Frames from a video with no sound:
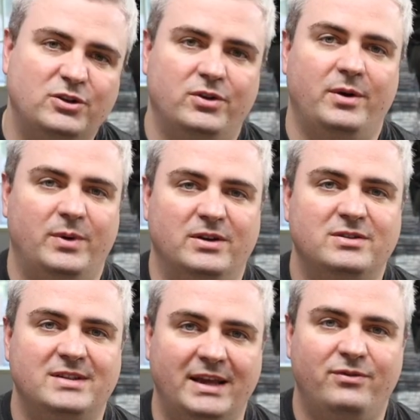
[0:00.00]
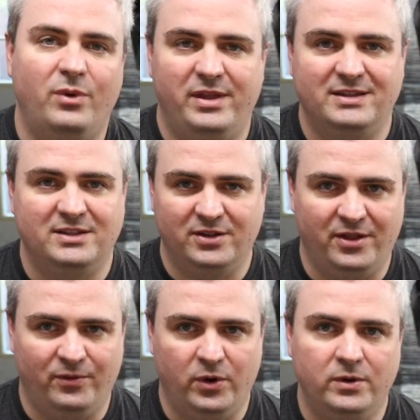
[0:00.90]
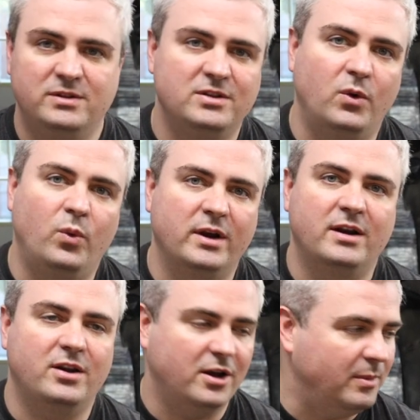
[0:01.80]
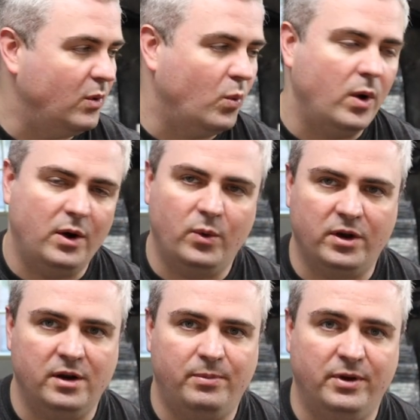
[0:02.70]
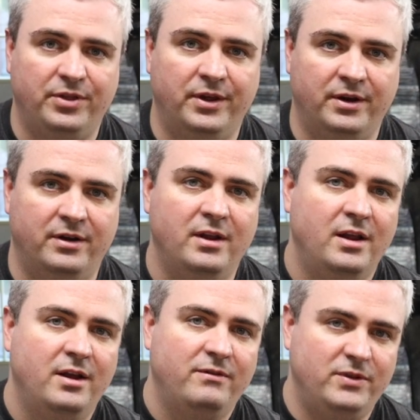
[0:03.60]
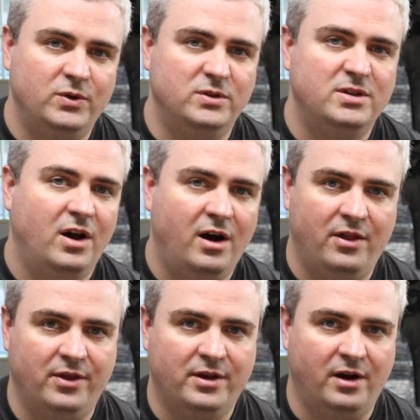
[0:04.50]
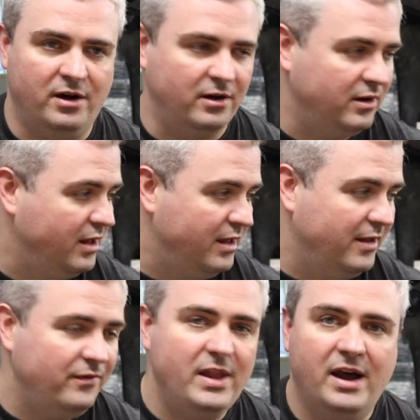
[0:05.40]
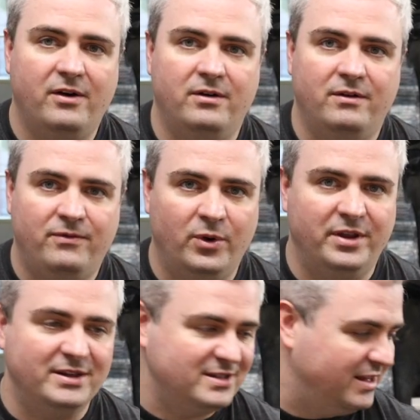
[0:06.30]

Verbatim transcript: sure that we're safe when this is on the road. So we're going to talk about where we're going to put the fuse on the car. Now for this,